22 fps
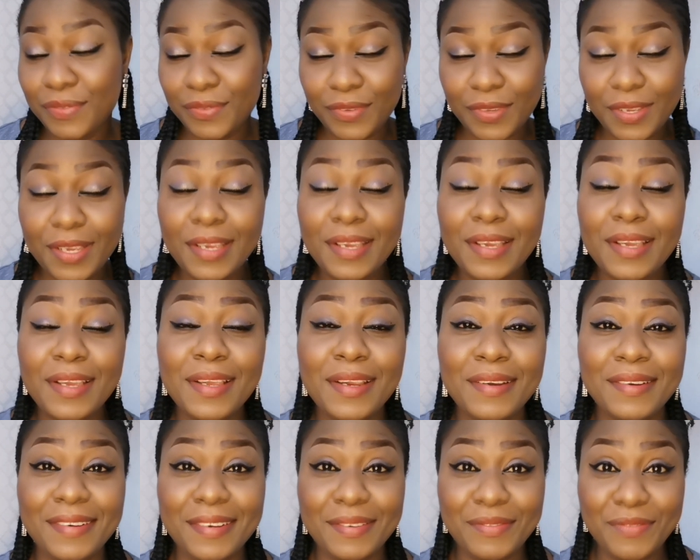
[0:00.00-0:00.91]

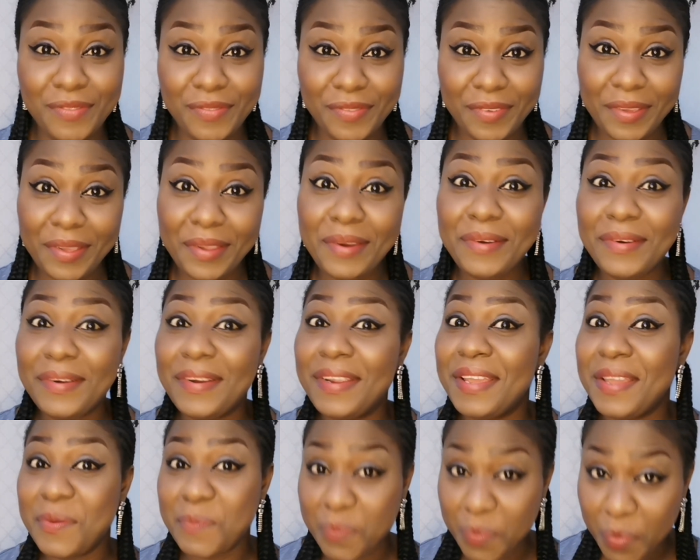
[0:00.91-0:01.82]

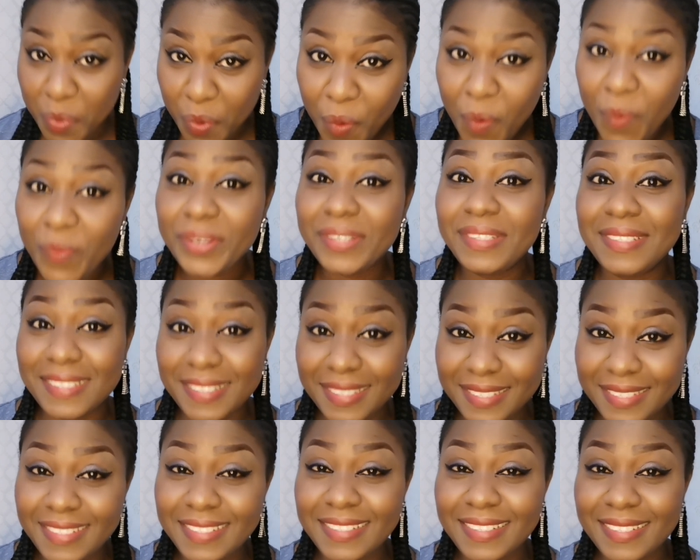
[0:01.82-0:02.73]
very
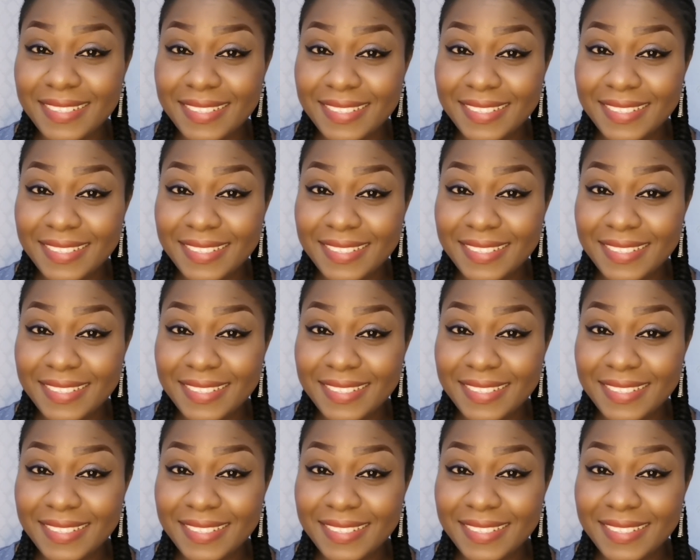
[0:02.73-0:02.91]
important